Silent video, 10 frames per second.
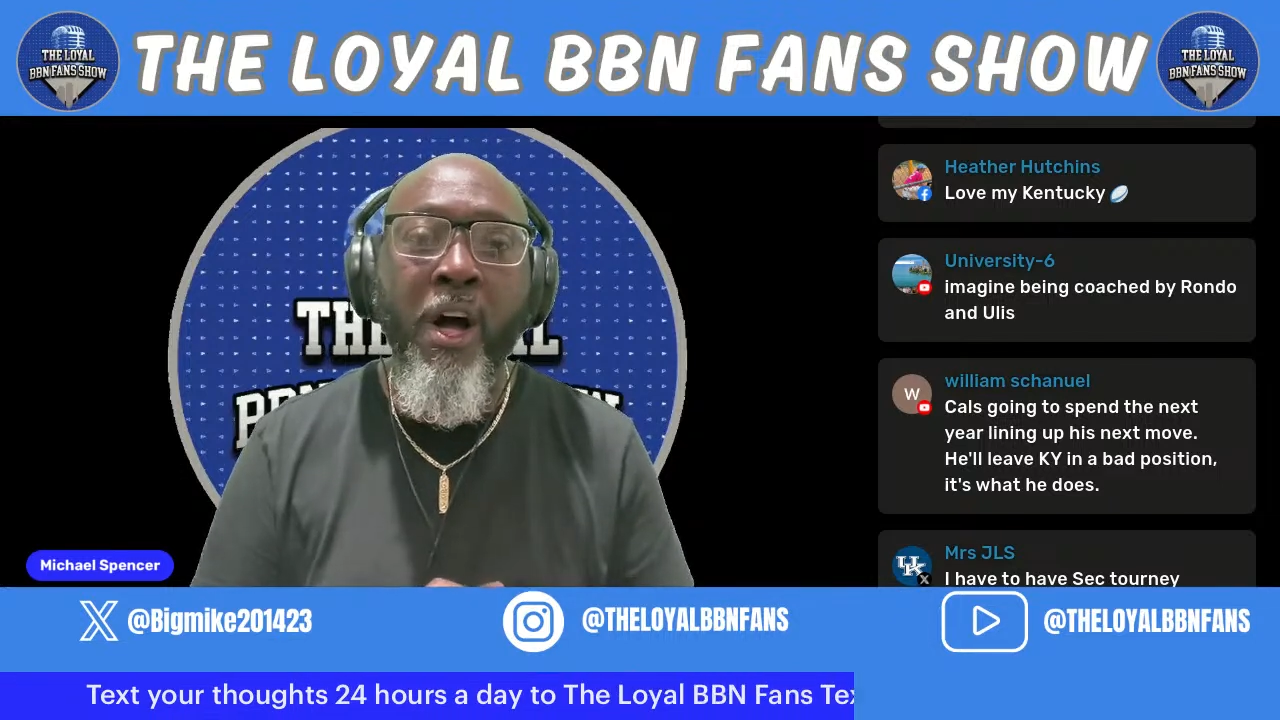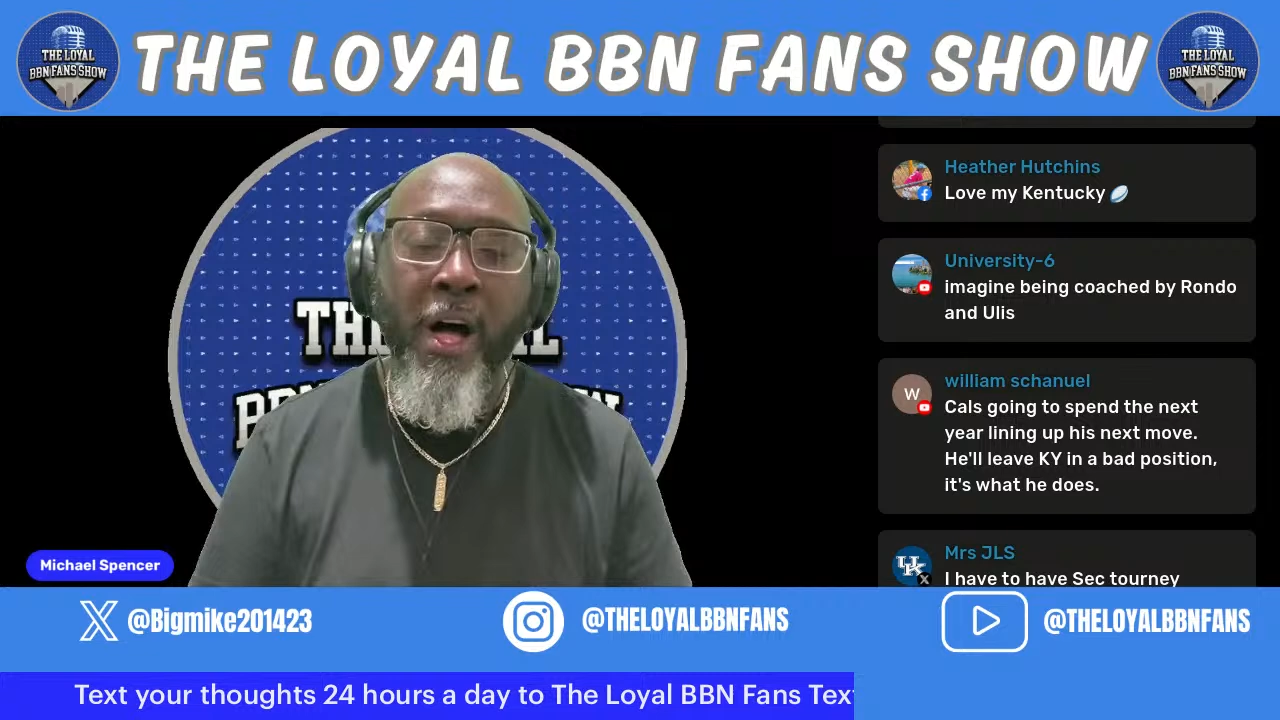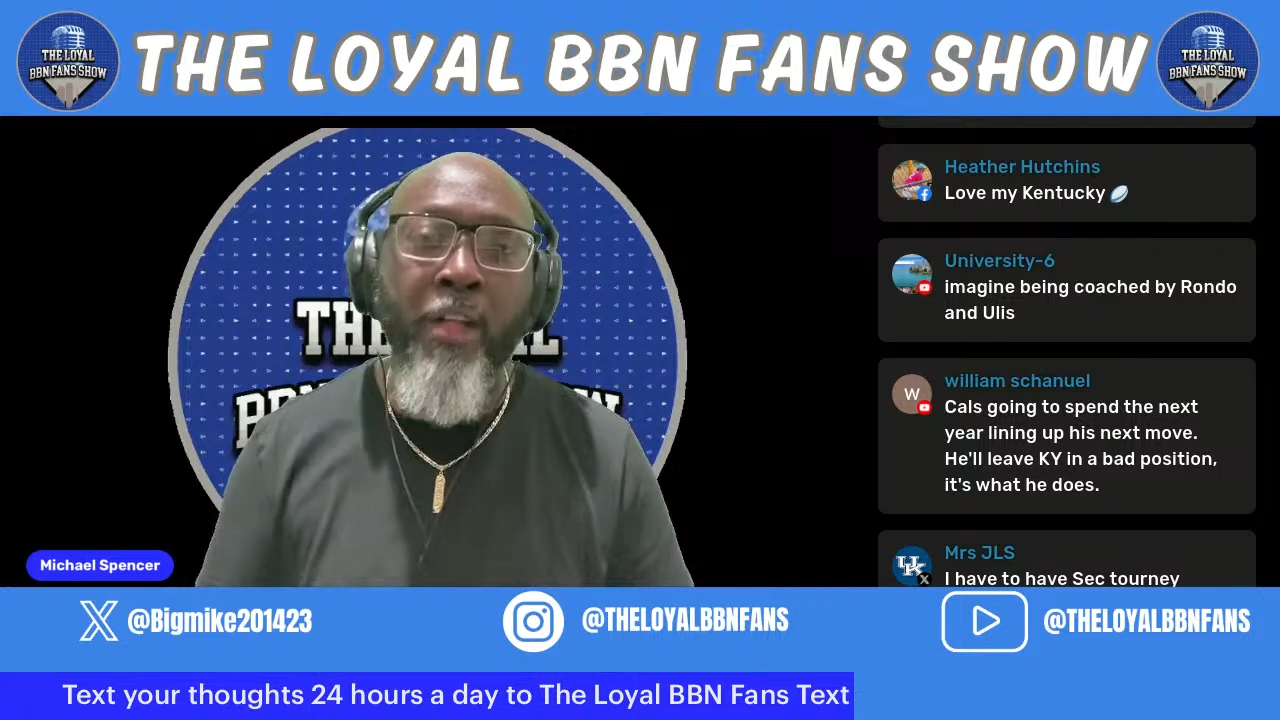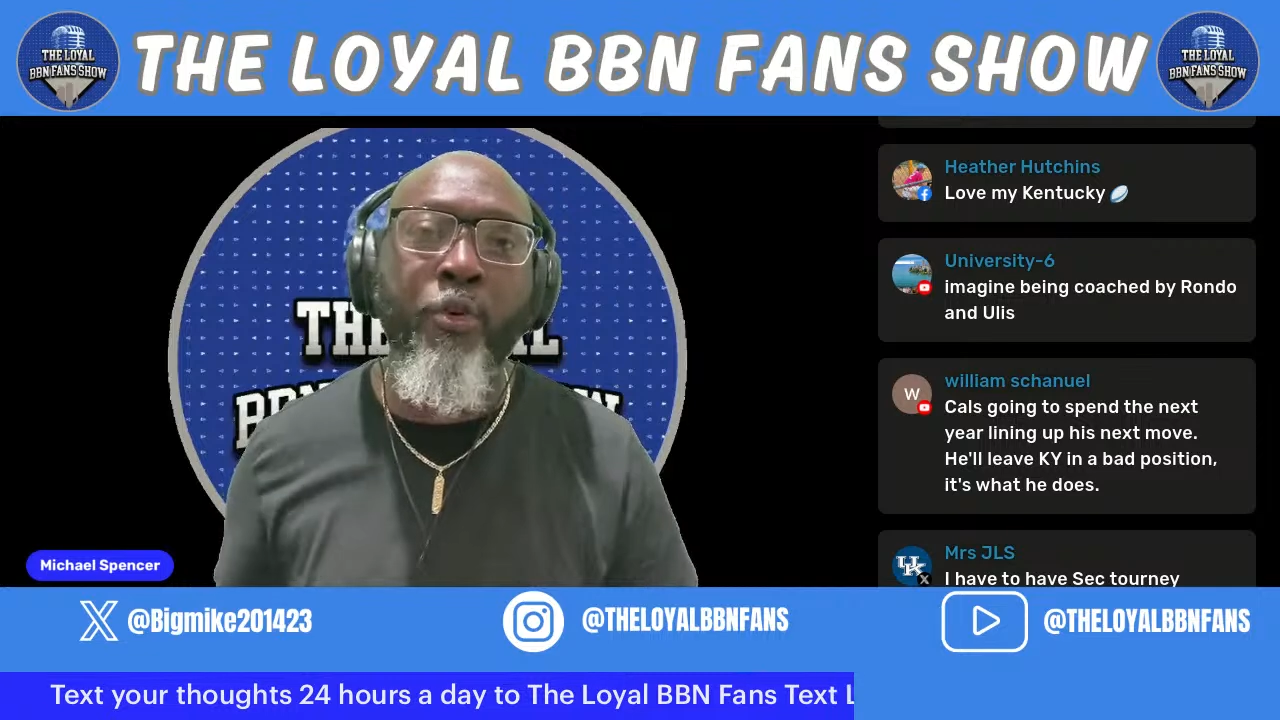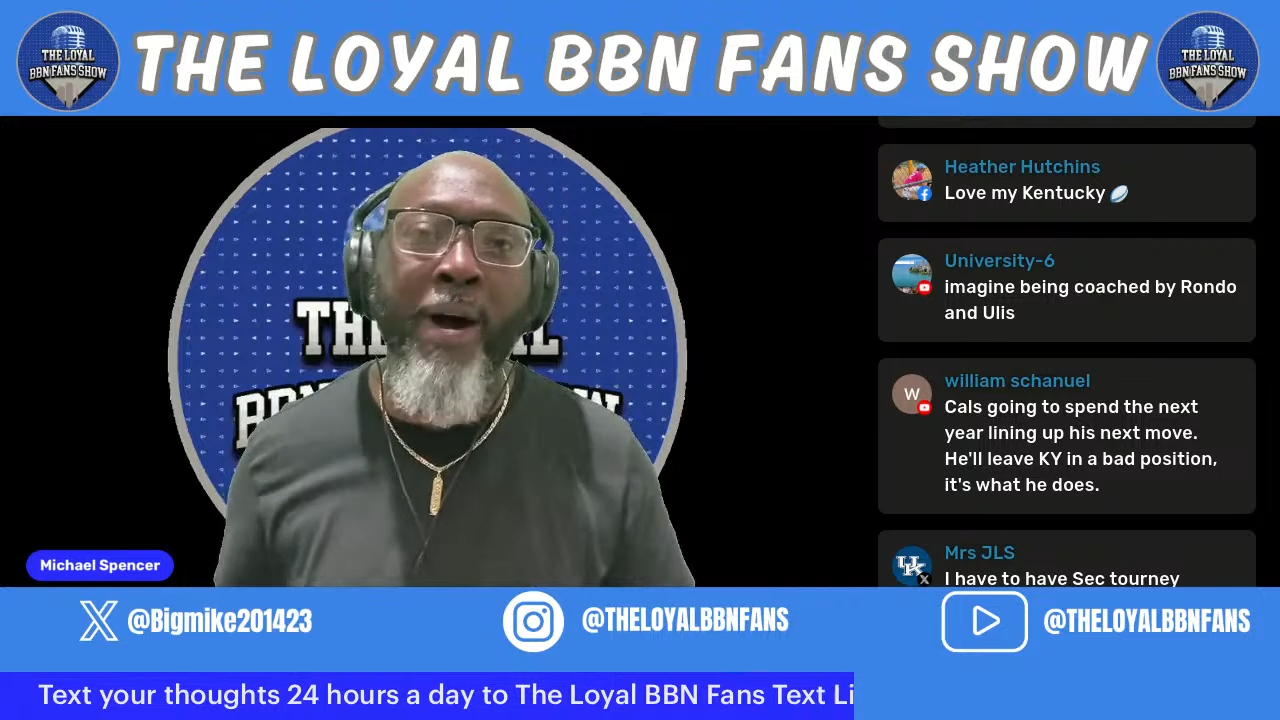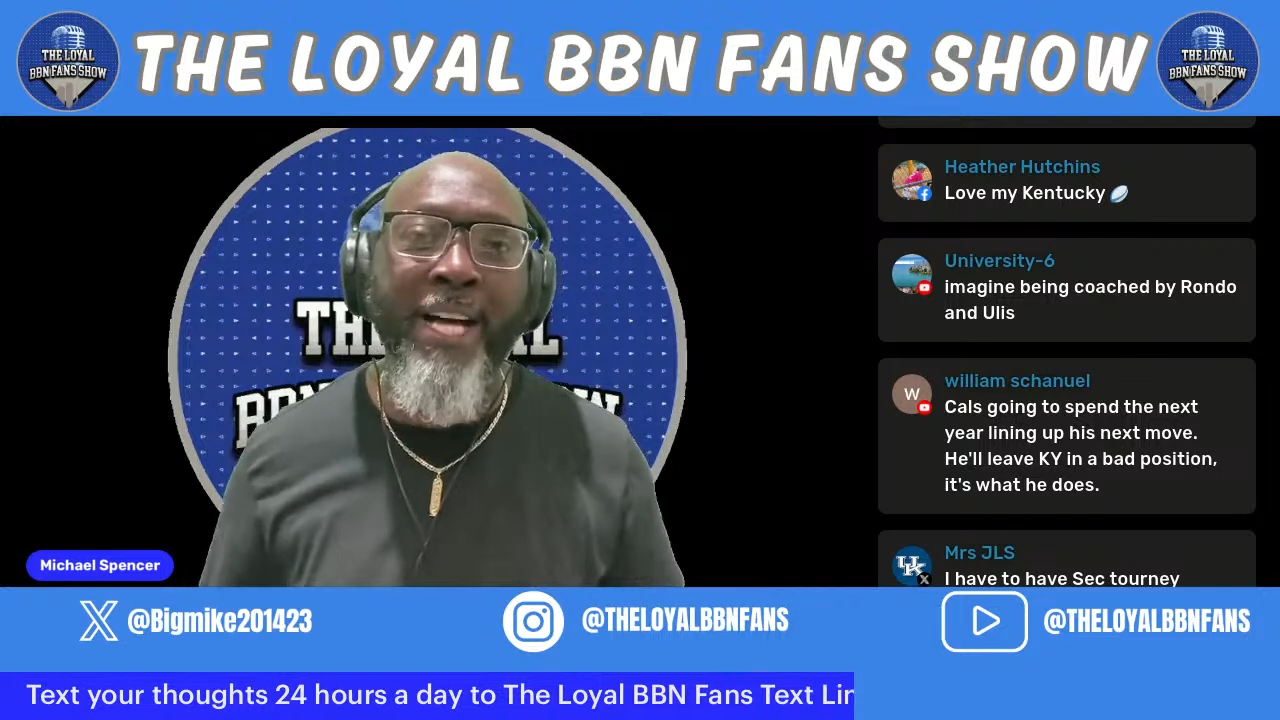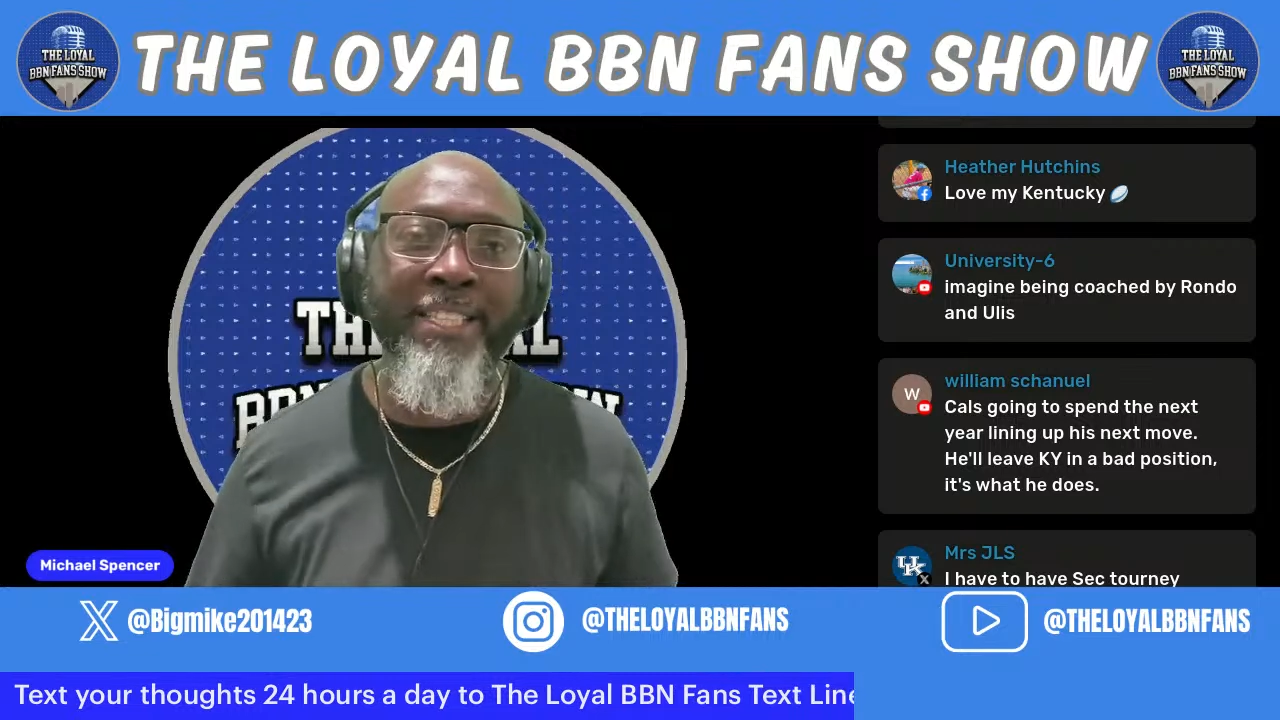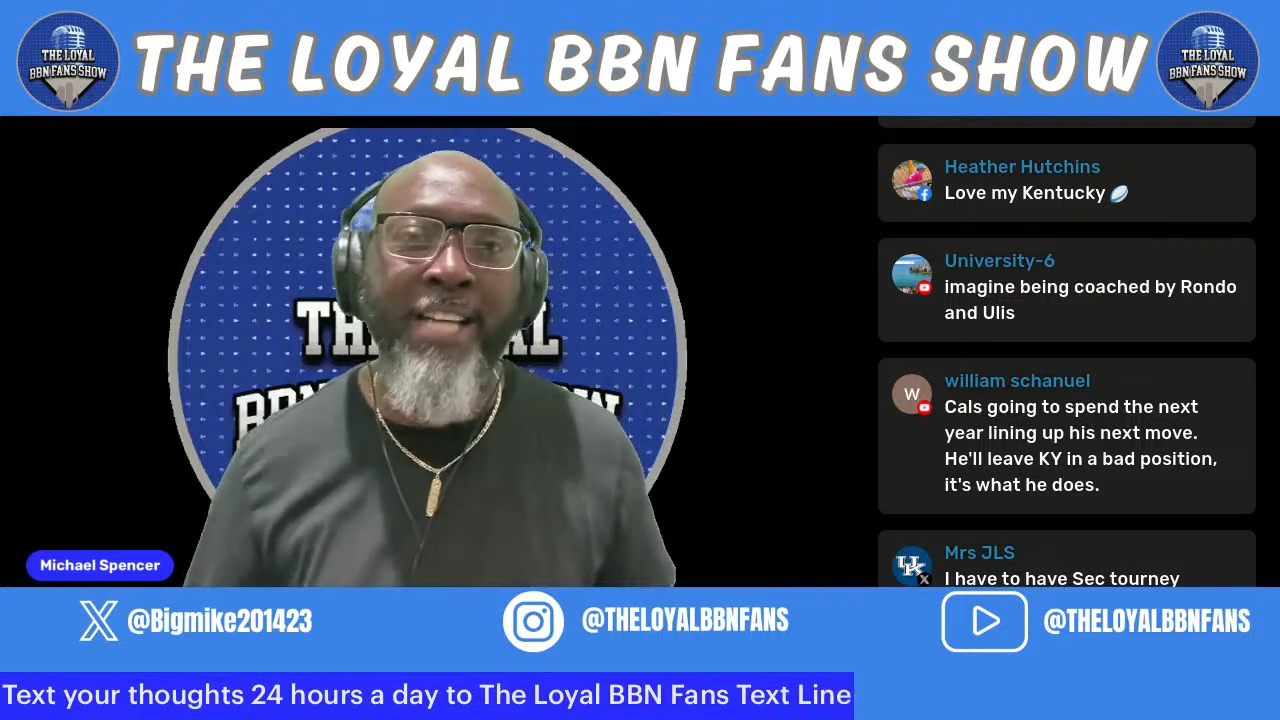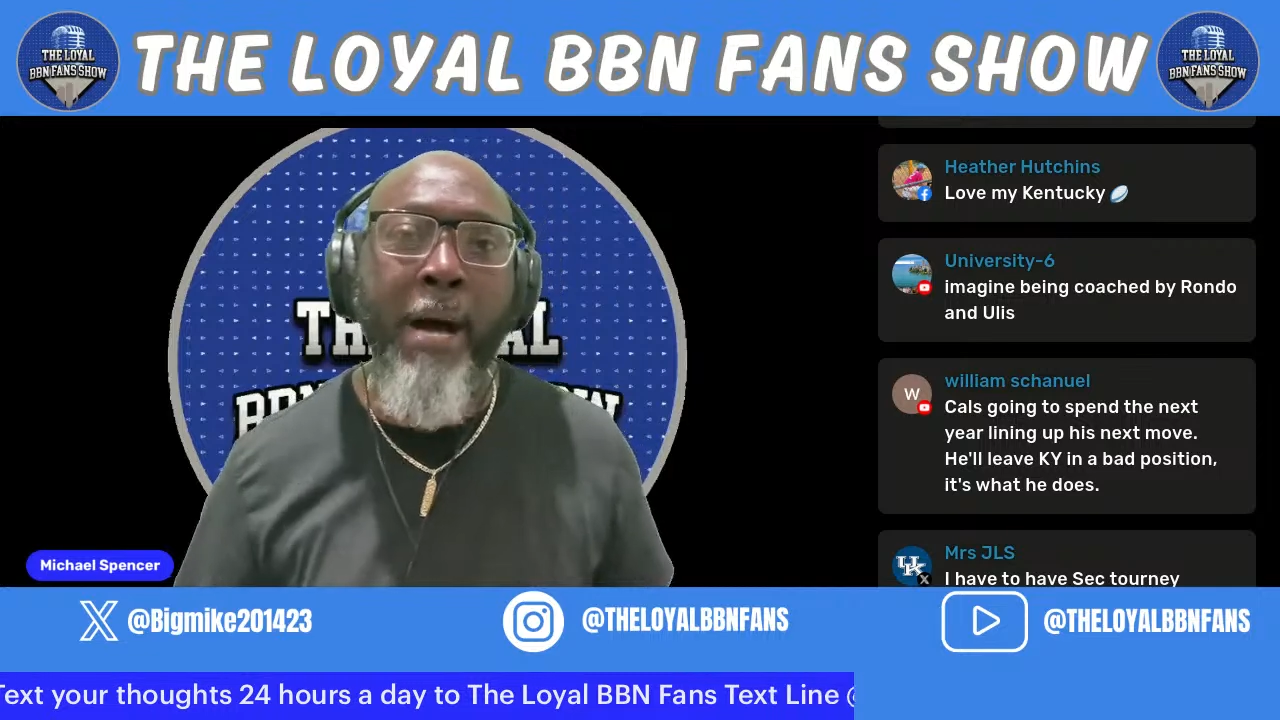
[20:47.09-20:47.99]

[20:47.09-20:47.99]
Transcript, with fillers: Otherwise,